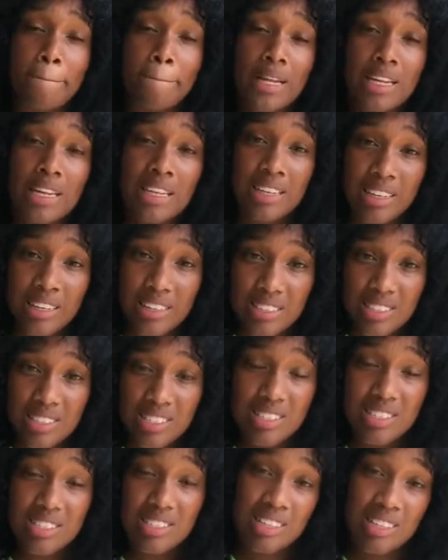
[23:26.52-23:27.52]

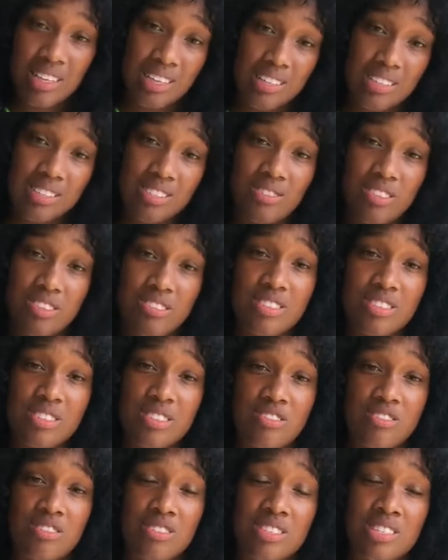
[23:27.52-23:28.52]
please take this very
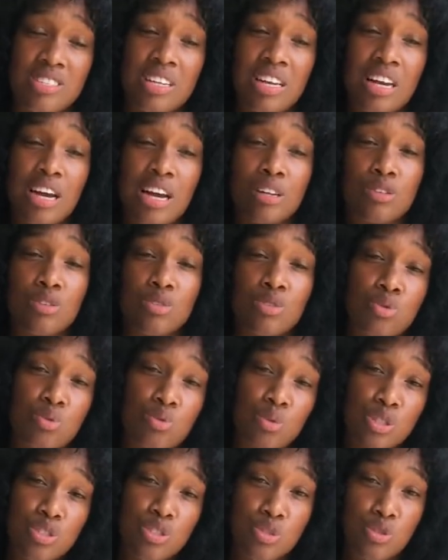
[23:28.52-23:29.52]
seriously and do
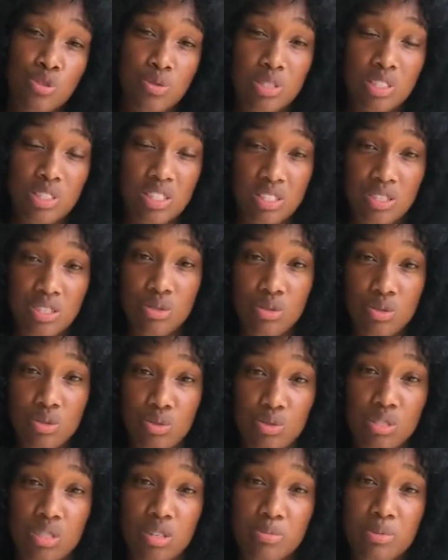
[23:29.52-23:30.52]
what you need to
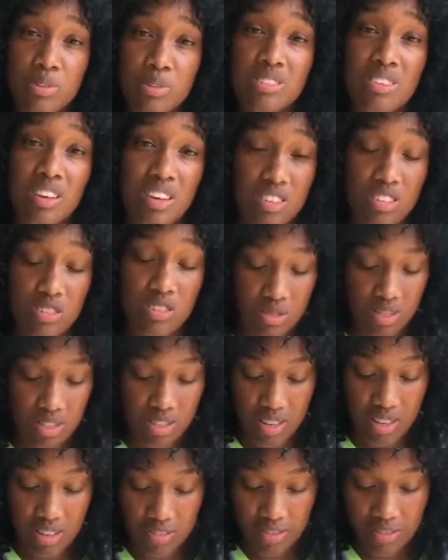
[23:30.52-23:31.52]
do to protect
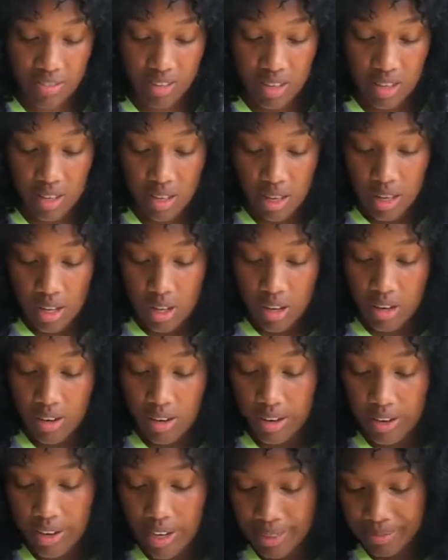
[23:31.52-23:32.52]
yourself.
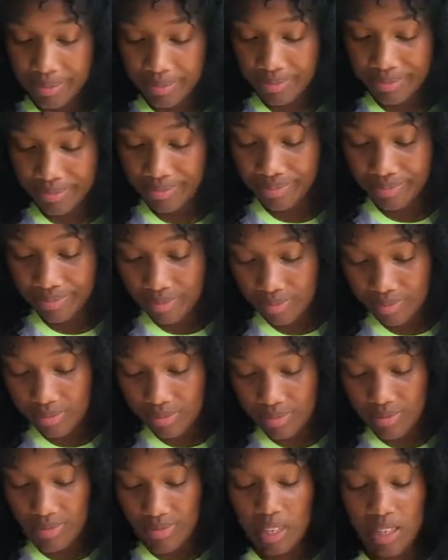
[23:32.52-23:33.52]
All right,
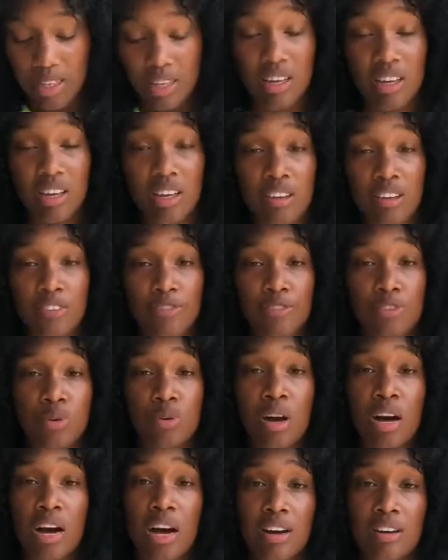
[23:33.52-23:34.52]
if
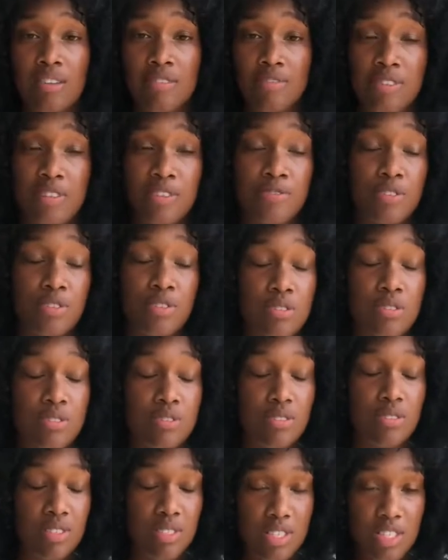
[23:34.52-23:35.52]
you
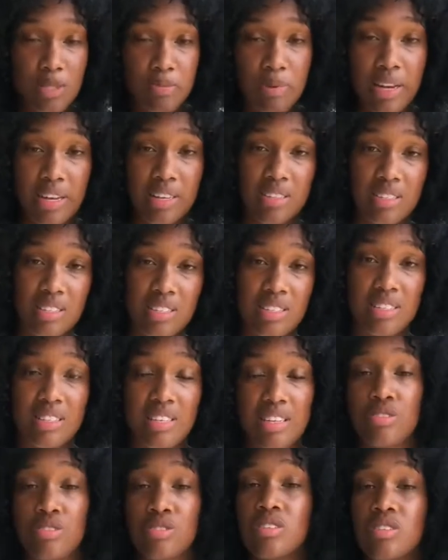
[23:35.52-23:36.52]
suspect
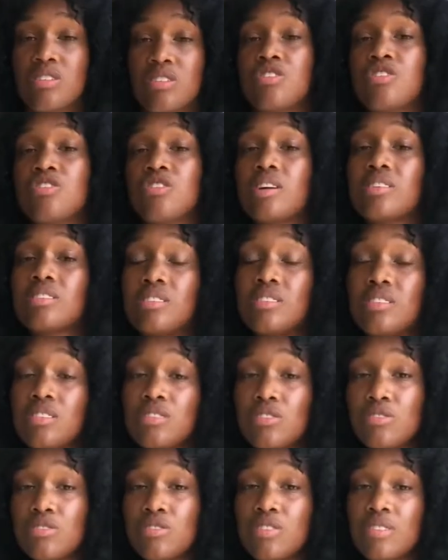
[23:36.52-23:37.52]
that you contracted the
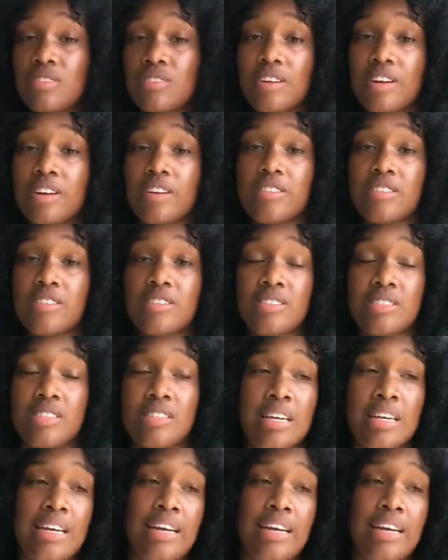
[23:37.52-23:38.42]
coronavirus,